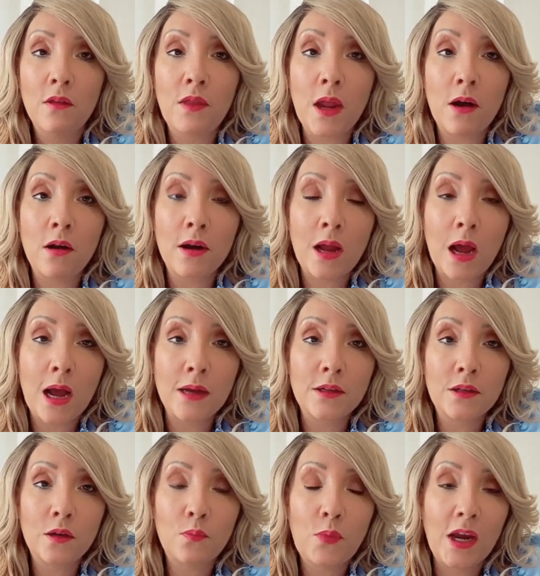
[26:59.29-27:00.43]
they are
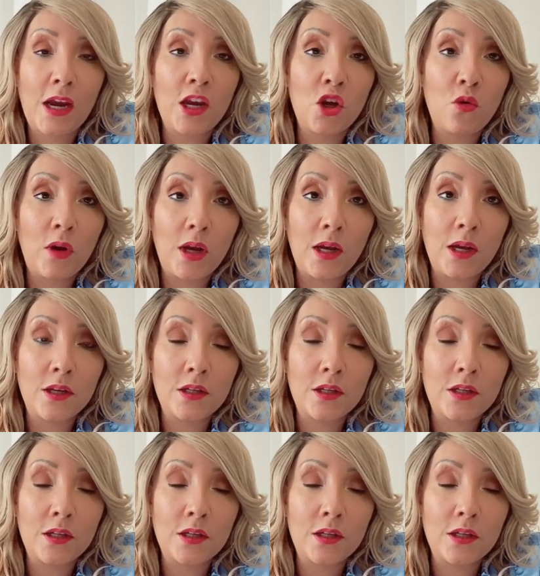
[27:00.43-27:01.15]
not paying you any